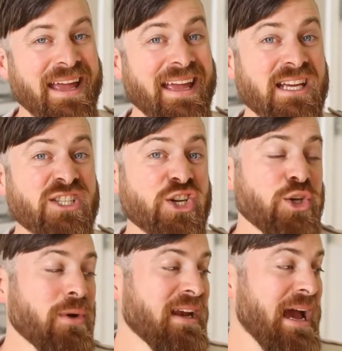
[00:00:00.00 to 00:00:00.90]
is
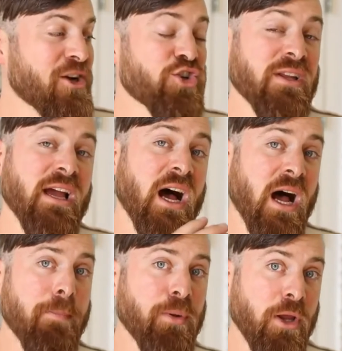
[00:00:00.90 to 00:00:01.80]
you can actually
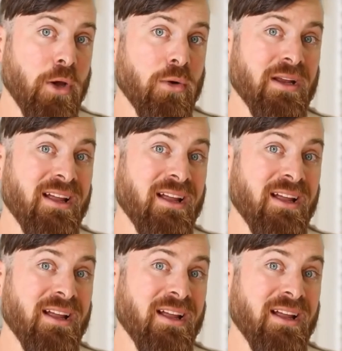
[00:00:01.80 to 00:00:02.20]
upload